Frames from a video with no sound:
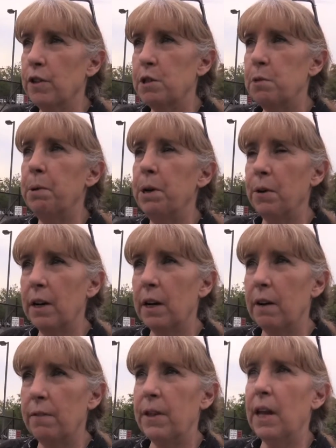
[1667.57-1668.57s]

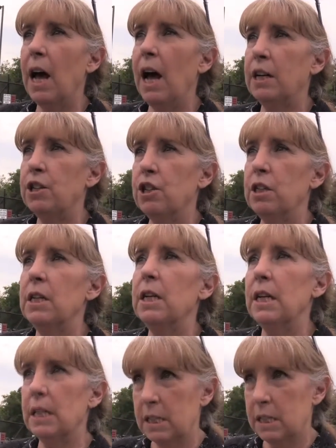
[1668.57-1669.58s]
spirit of the
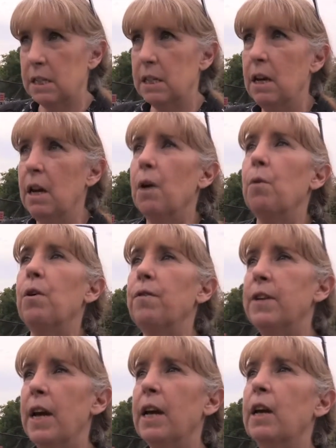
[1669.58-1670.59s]
actionists,
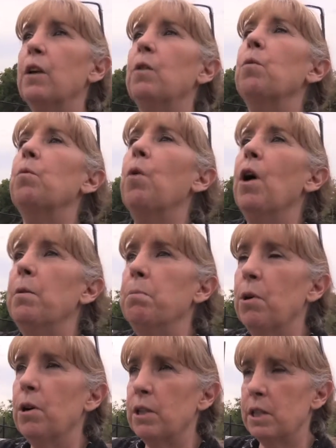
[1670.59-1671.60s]
we've taken one
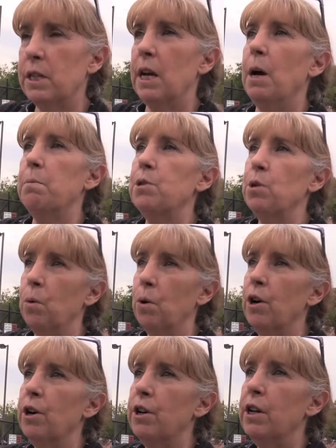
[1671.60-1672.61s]
more step
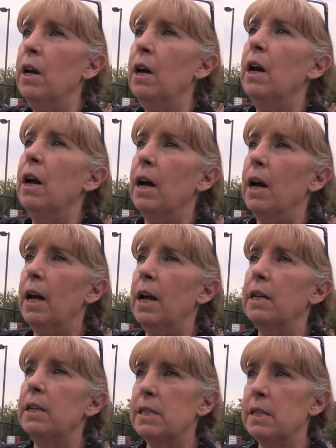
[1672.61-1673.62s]
toward
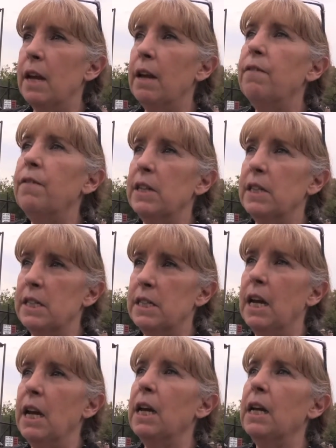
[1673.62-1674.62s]
a safe and
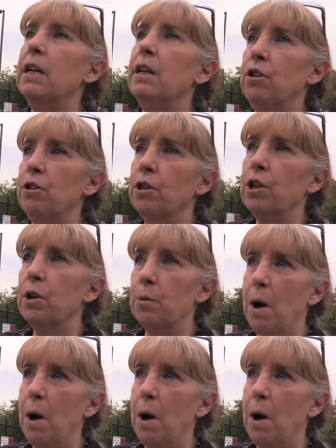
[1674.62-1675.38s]
sane nuclear